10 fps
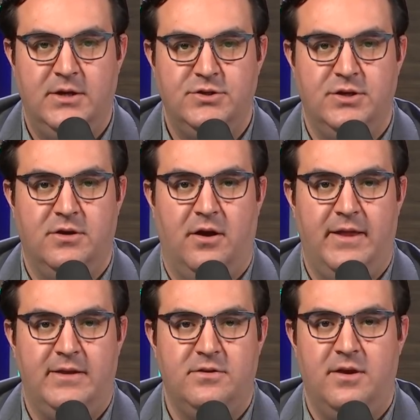So you can call
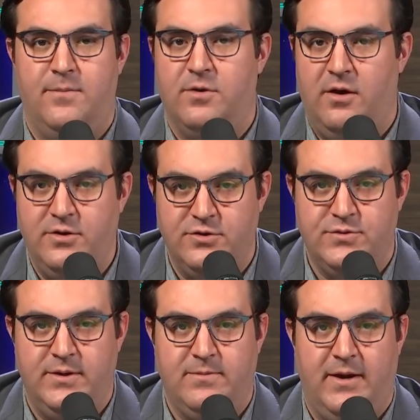that number on your
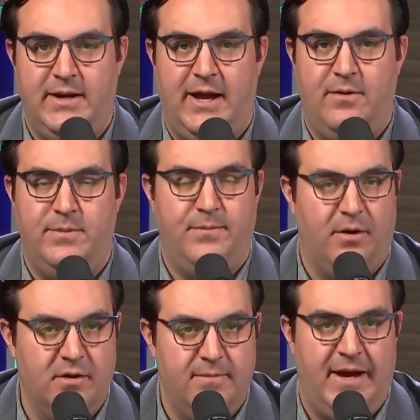screen right now and be
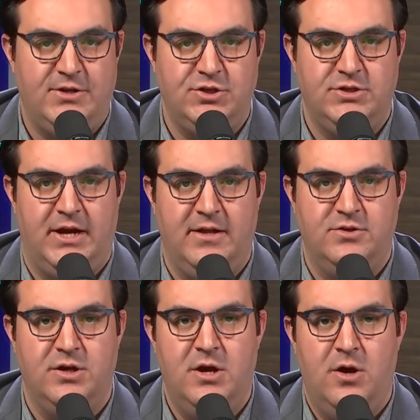part of the matching
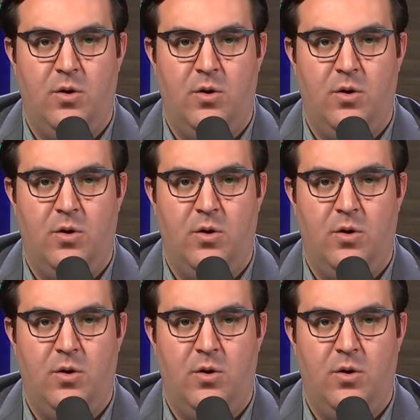challenge,